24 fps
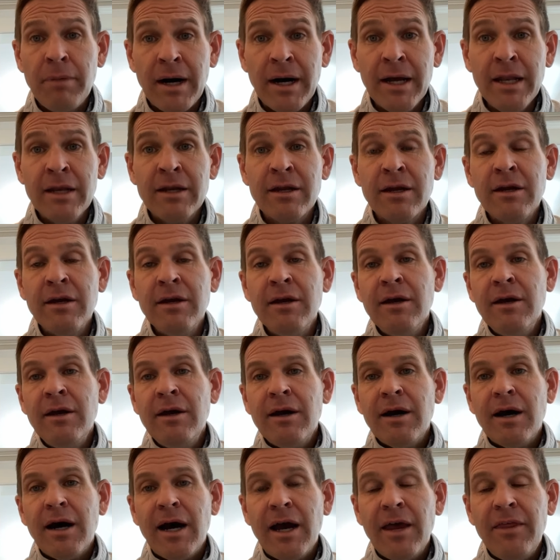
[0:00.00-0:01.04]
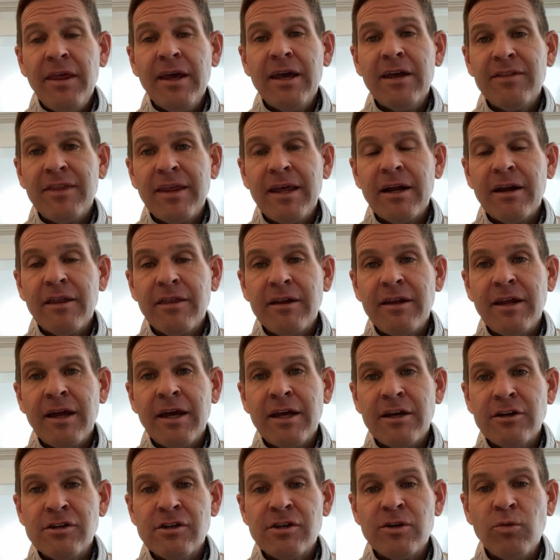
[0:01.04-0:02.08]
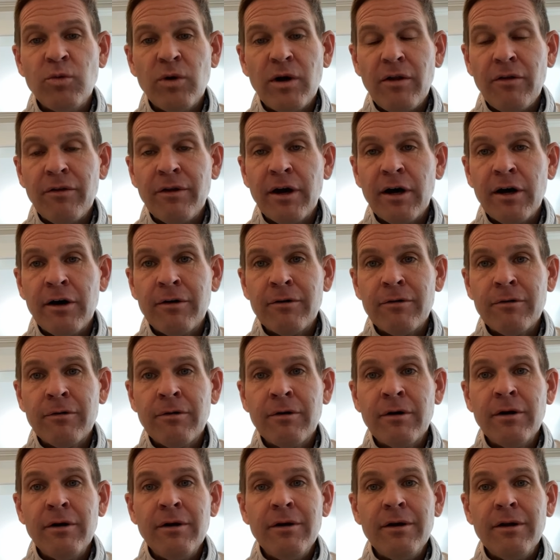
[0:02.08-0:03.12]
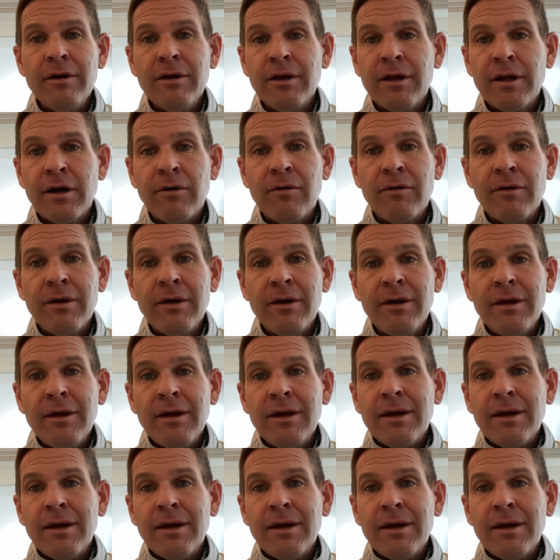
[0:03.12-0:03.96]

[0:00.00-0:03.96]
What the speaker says: But I think at the end of the day, as you well know, you know,